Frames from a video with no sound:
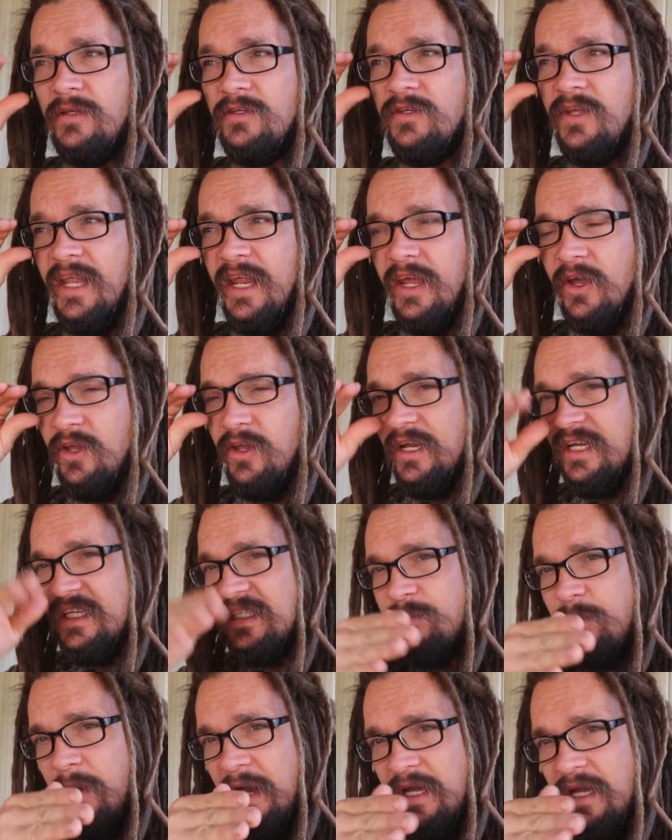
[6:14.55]
so that I could
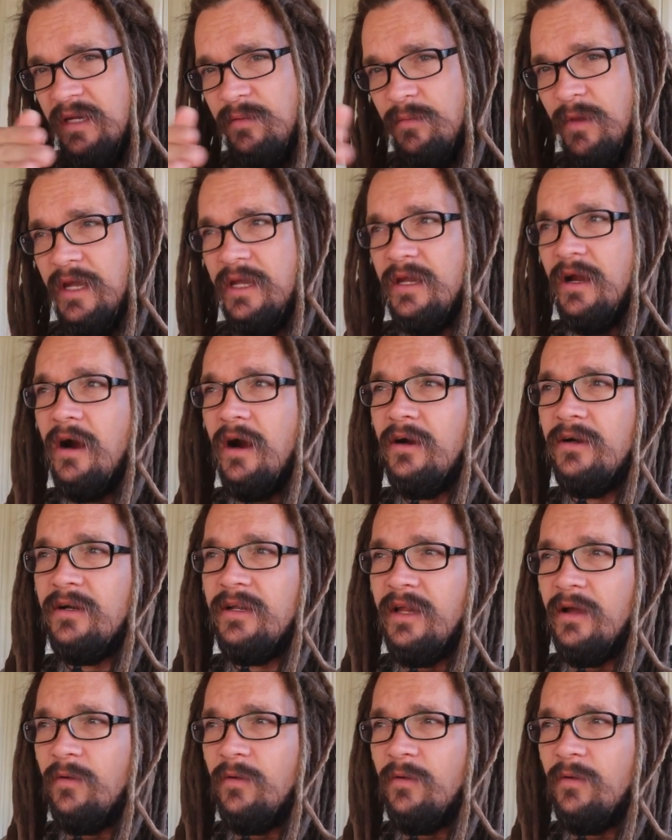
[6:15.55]
expand my garden.